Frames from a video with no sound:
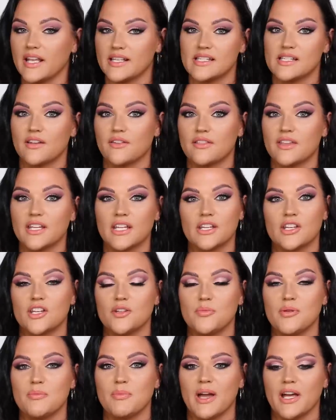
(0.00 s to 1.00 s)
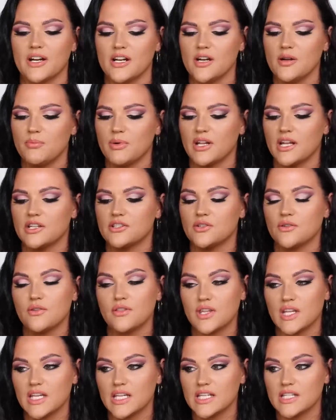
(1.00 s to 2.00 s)
I still think it could be better, but I do
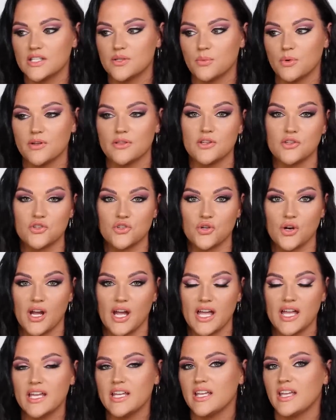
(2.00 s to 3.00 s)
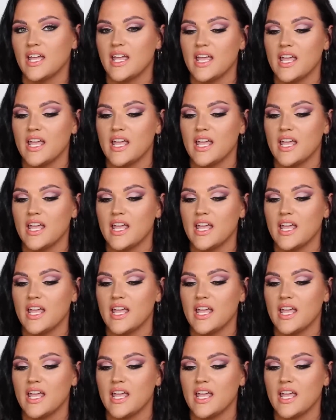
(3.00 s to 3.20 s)
think it's worth a try